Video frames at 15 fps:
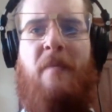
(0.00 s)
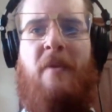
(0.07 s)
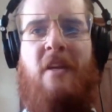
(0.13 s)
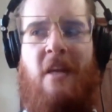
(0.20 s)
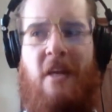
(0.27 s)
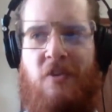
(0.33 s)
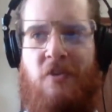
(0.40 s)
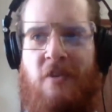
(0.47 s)

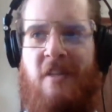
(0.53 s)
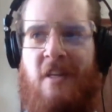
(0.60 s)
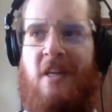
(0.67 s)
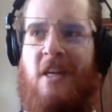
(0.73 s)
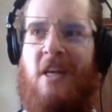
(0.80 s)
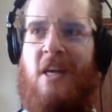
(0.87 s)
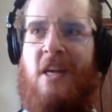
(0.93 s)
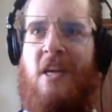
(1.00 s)
I'm
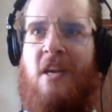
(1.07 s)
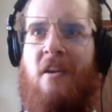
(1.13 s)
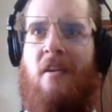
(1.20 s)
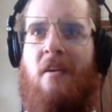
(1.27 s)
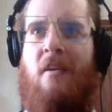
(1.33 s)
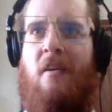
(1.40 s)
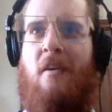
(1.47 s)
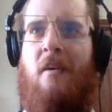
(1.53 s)
interested
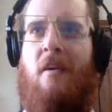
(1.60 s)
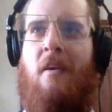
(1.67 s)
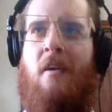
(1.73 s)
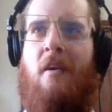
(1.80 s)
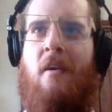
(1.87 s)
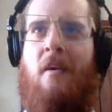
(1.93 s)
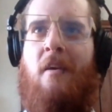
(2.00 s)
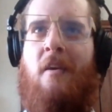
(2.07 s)
in
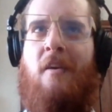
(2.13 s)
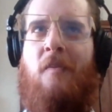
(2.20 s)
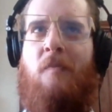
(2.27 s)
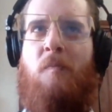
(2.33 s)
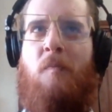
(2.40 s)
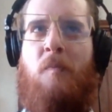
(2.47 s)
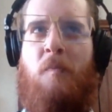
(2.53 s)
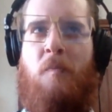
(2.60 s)

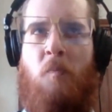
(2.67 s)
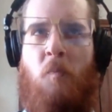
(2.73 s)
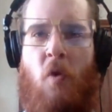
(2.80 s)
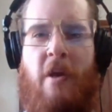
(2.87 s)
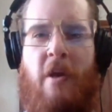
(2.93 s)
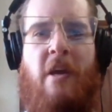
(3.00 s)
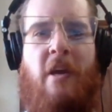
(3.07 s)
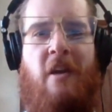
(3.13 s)

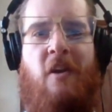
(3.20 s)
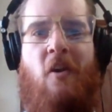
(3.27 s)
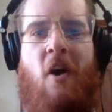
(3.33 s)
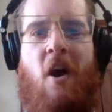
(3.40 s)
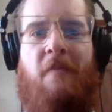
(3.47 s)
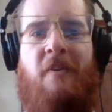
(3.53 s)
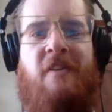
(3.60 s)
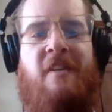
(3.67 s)
working
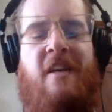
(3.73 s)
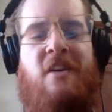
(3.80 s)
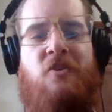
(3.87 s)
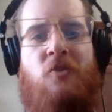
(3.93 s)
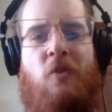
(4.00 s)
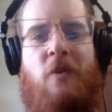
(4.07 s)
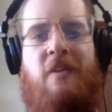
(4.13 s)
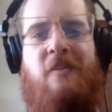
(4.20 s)
in an office.
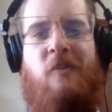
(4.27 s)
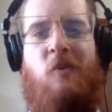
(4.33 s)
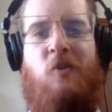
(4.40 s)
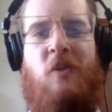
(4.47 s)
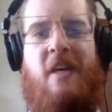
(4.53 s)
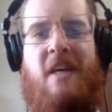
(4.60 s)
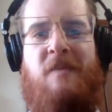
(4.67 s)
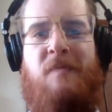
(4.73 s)
I enjoy the
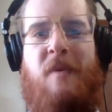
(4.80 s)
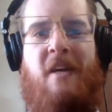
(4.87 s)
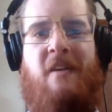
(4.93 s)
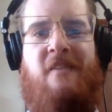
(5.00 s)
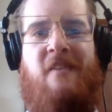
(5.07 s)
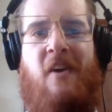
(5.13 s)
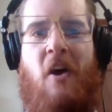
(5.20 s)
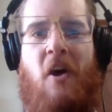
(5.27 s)
social
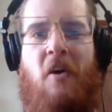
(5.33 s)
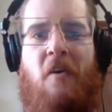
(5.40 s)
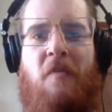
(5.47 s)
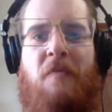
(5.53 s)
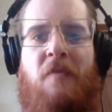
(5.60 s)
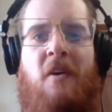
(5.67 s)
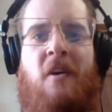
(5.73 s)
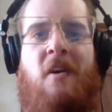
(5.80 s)
aspect
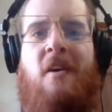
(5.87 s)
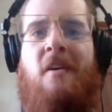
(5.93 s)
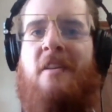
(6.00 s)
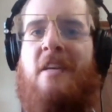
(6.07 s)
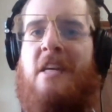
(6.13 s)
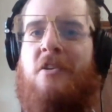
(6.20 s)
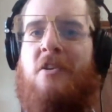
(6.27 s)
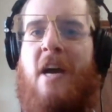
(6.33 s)
of
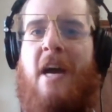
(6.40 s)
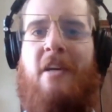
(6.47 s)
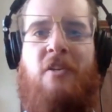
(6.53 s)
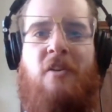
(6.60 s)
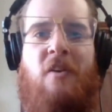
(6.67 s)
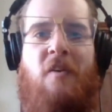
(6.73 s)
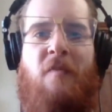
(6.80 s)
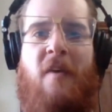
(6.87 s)
the
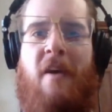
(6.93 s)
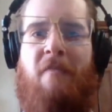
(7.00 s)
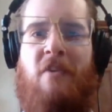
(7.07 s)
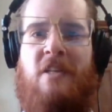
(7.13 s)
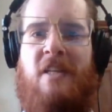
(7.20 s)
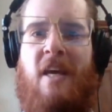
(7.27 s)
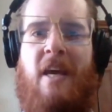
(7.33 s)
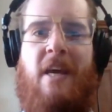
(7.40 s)
interaction of
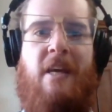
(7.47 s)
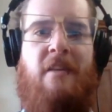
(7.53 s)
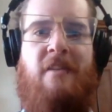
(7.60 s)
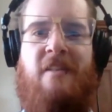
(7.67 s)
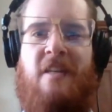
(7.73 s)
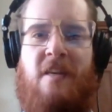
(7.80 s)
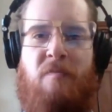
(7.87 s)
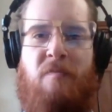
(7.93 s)
every
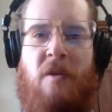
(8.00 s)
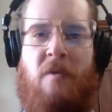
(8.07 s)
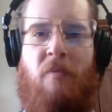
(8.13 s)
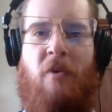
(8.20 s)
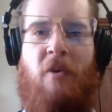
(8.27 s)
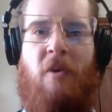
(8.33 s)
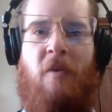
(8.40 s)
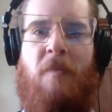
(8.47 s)
day and seeing
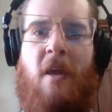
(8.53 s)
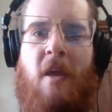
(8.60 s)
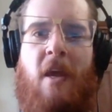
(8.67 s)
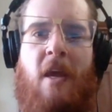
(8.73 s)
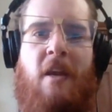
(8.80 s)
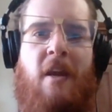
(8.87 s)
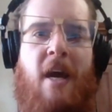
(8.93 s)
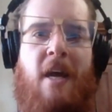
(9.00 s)

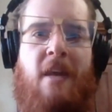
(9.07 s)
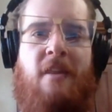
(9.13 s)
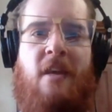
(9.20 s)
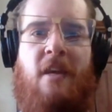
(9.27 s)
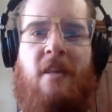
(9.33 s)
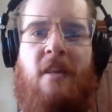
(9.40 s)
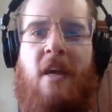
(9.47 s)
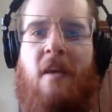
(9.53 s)
people. And I
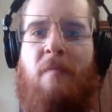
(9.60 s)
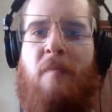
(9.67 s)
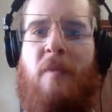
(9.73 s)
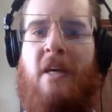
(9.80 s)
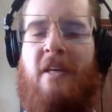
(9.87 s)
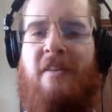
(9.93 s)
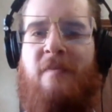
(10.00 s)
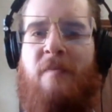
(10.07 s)
think
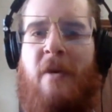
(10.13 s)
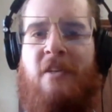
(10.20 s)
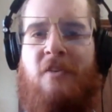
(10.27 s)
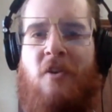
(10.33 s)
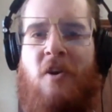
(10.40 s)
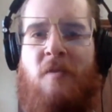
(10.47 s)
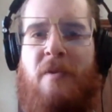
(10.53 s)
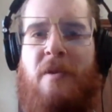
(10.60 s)
that because of
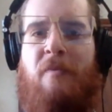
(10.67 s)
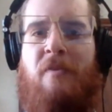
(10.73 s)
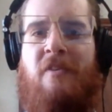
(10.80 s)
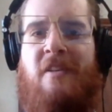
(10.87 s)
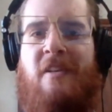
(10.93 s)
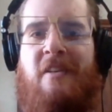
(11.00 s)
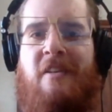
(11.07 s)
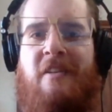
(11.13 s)
my strong
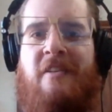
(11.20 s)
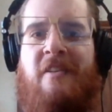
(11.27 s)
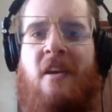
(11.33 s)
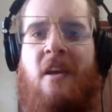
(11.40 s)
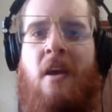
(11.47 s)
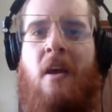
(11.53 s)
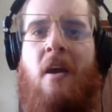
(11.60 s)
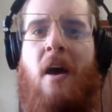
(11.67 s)
people
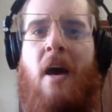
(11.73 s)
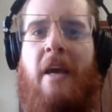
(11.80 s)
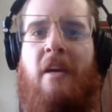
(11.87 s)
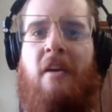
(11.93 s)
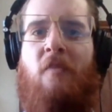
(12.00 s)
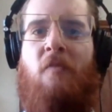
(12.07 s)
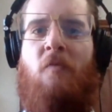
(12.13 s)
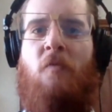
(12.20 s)
skills,
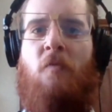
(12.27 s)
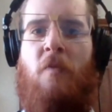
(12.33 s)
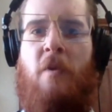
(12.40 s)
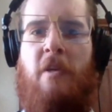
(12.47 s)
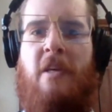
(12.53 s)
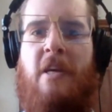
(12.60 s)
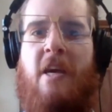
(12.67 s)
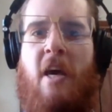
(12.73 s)
I
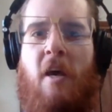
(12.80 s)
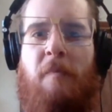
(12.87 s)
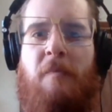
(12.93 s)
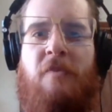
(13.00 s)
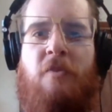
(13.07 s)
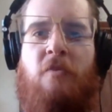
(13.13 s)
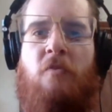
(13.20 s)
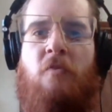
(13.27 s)
can really
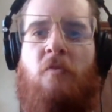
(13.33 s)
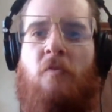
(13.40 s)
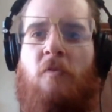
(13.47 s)
help